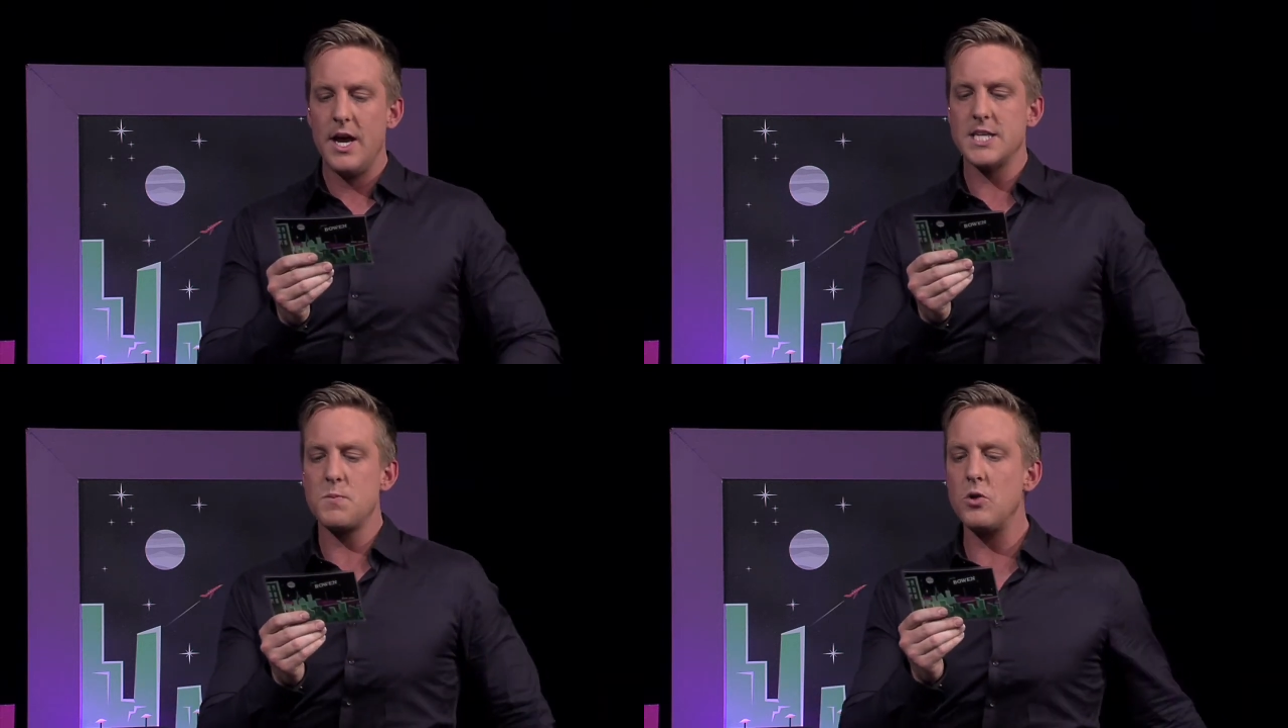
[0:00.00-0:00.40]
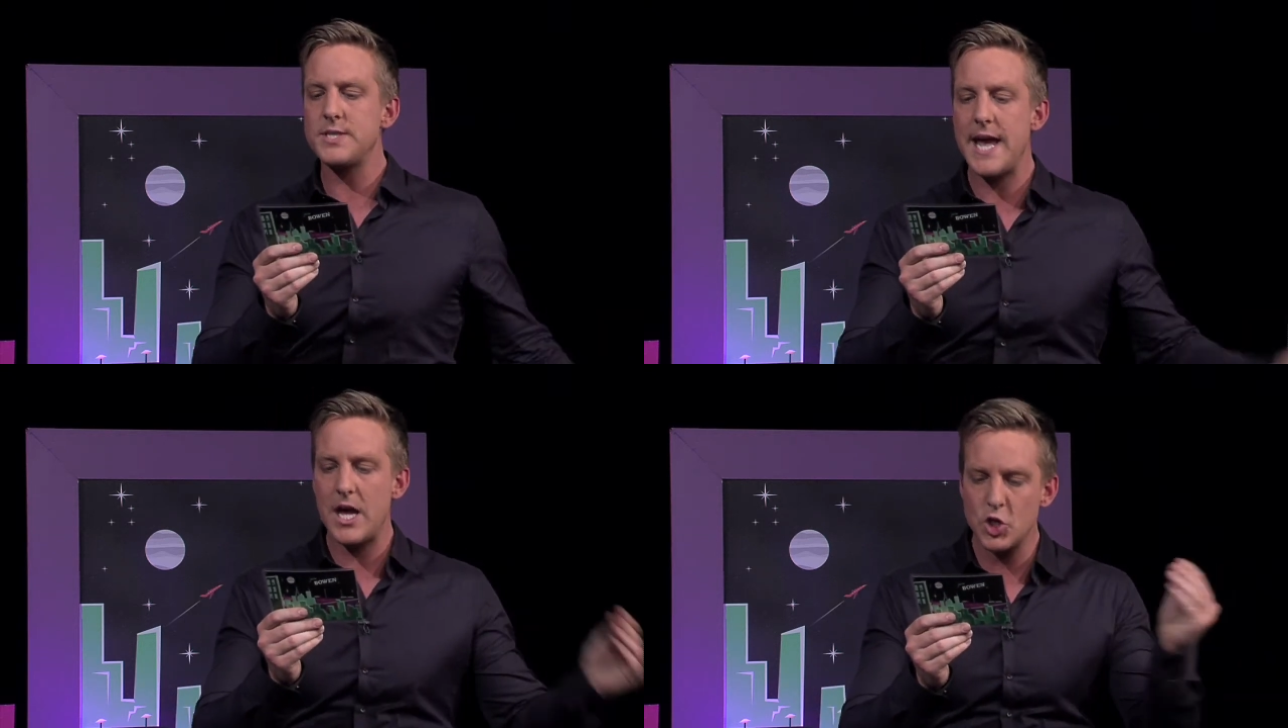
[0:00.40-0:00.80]
A small
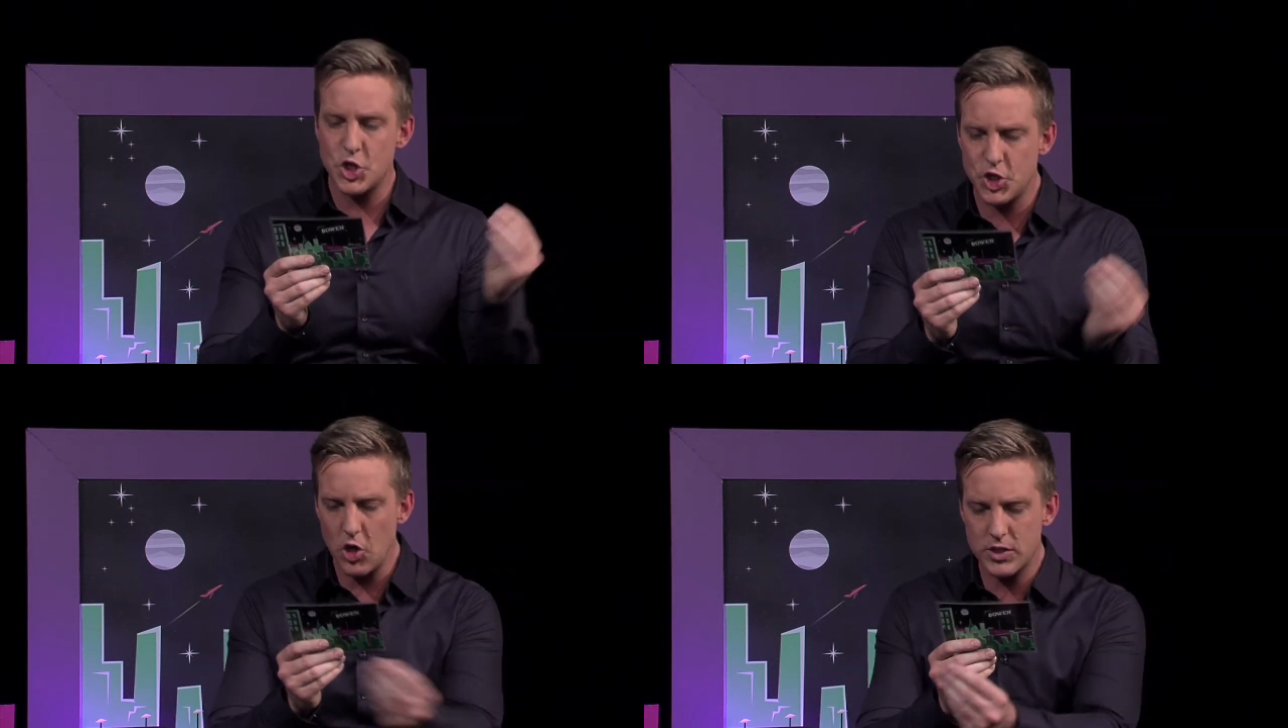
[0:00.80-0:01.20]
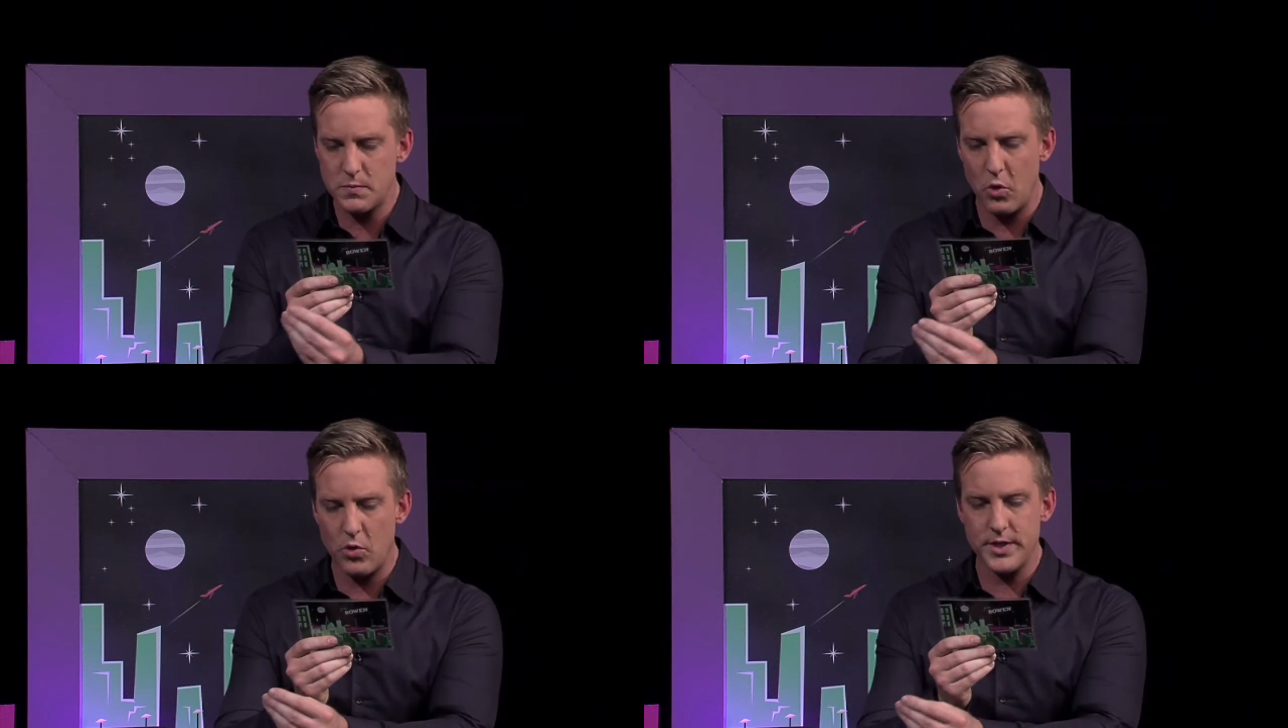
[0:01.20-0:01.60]
town shocked
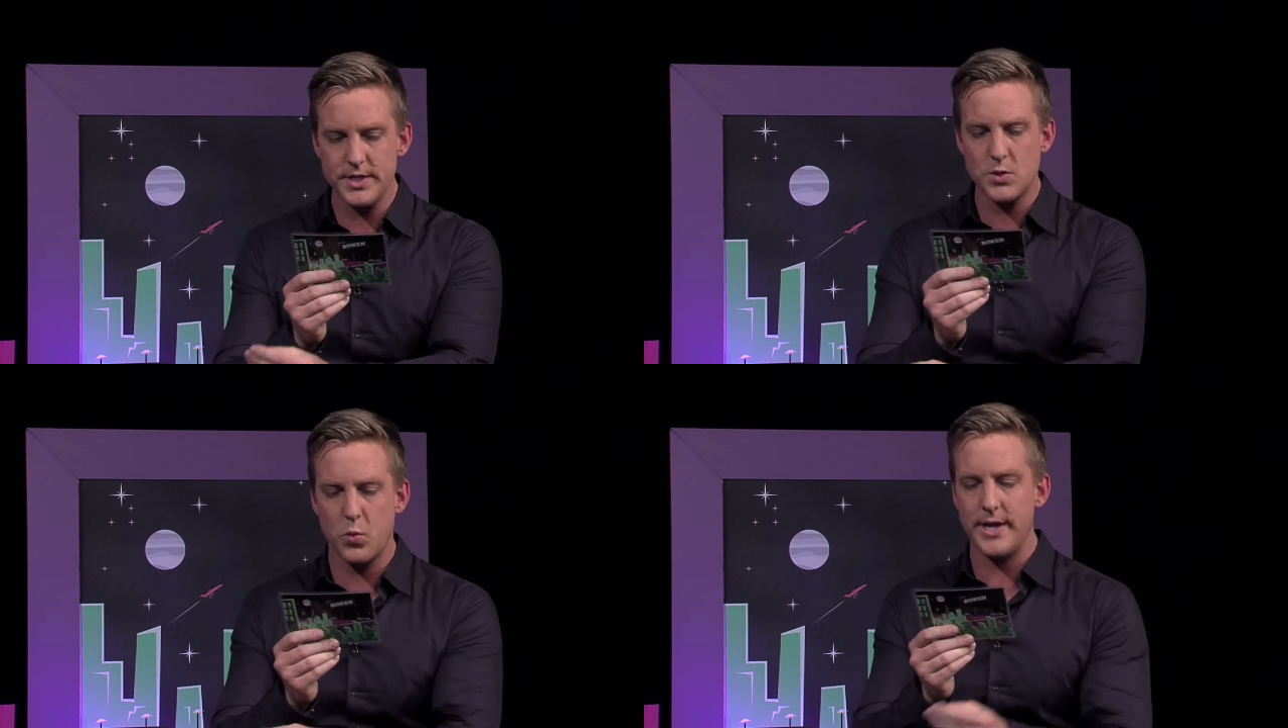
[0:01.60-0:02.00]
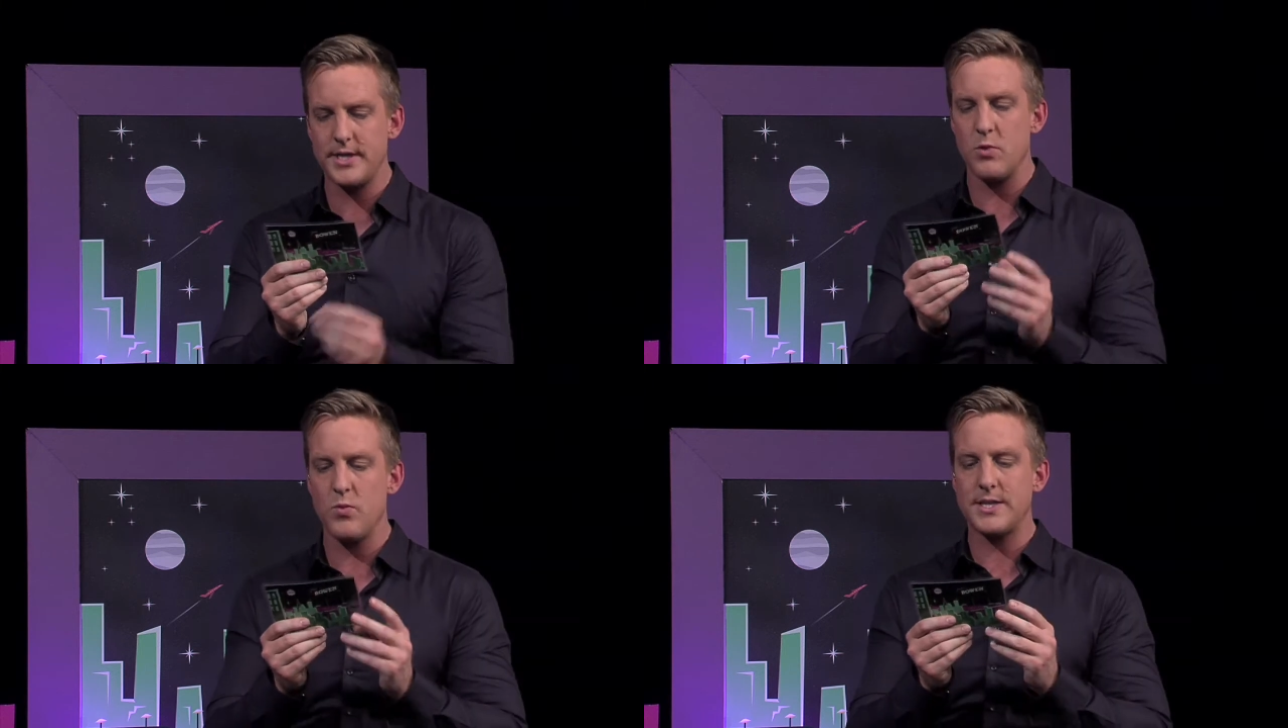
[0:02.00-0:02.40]
mourners when
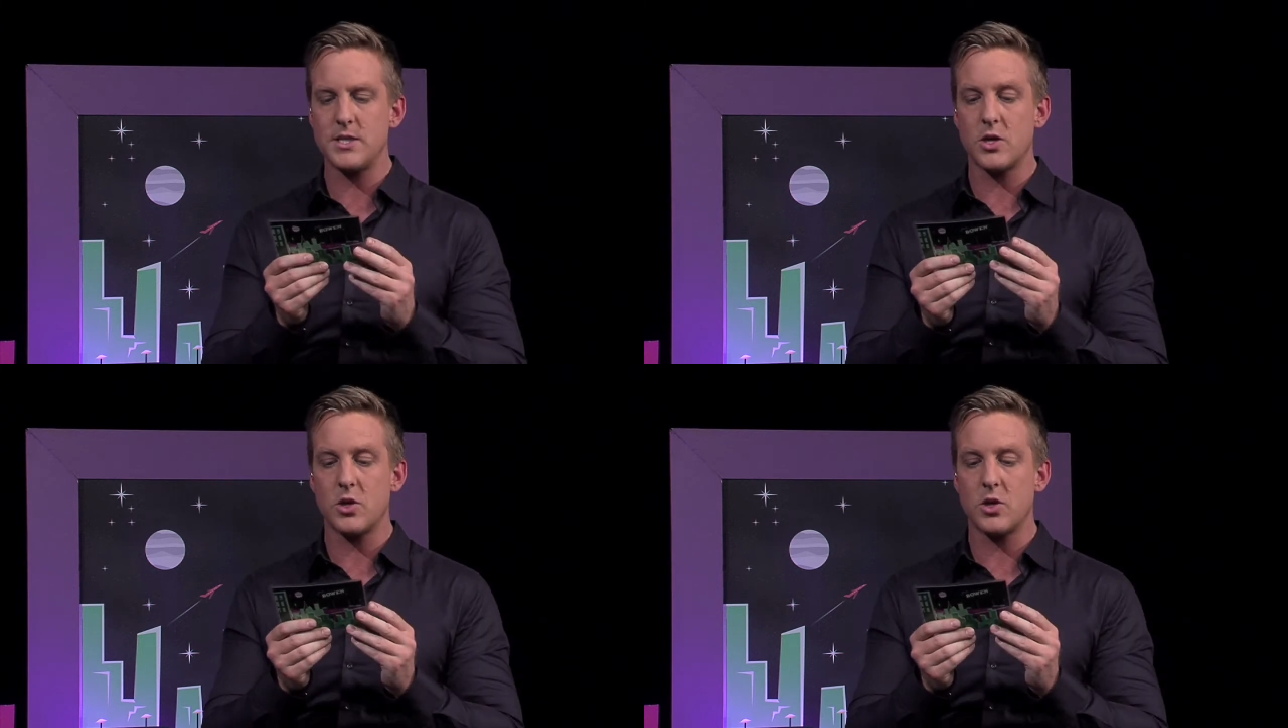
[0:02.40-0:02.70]
it erected a